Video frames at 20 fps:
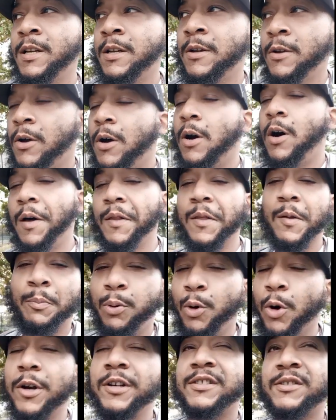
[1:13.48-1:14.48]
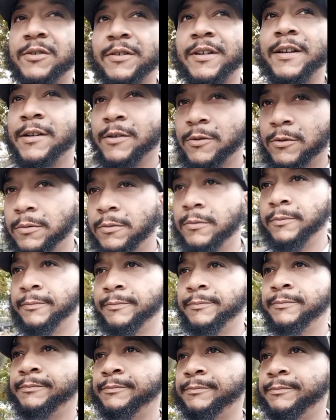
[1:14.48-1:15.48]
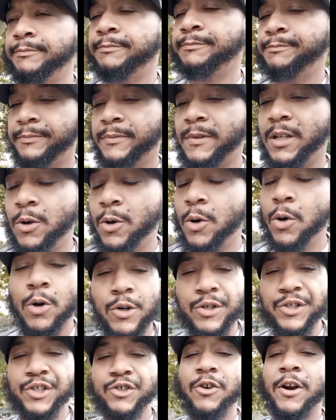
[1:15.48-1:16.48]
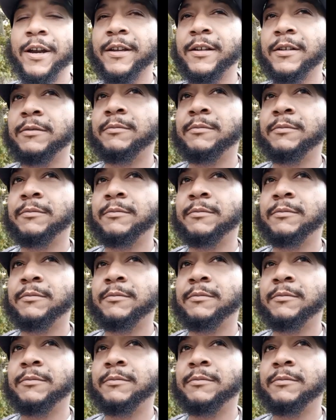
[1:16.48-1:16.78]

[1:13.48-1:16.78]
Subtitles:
all the ports are now on strike,